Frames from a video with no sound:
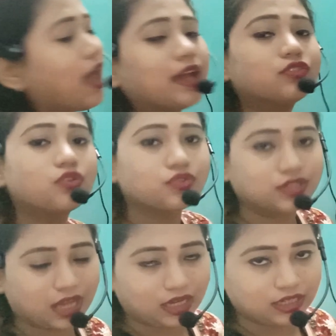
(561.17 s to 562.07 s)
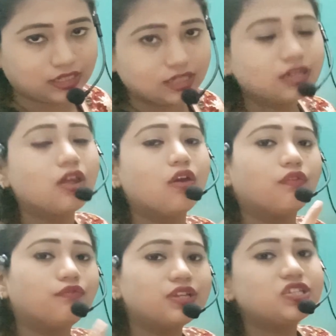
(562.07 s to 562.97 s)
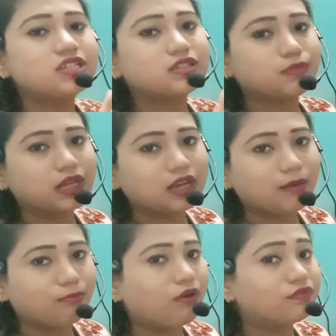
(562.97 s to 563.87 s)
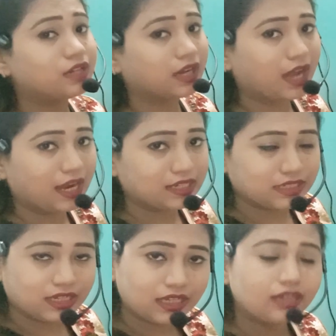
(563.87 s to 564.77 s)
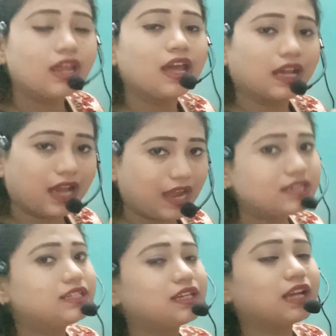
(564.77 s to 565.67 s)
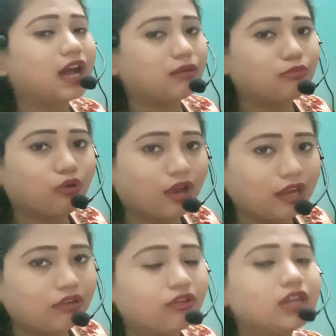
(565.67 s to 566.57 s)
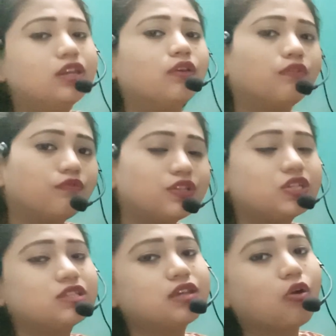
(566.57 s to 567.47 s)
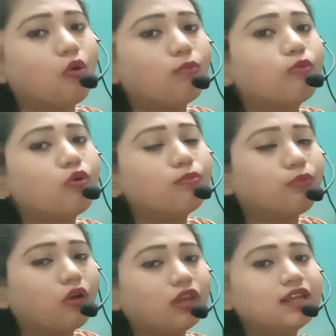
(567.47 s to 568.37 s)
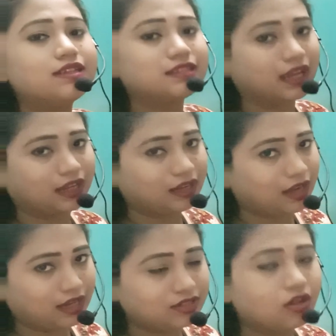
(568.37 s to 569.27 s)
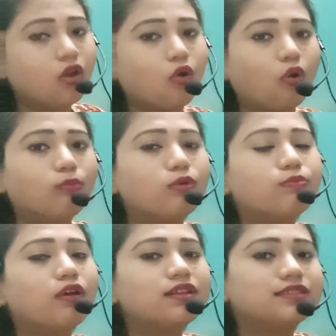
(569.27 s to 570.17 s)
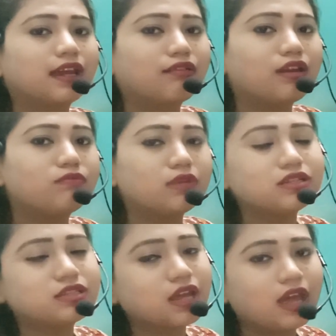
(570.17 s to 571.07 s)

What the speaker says: exoskeleton which is made up of the chitin carbohydrate, which is a homopolysaccharide. Homopolysaccharide means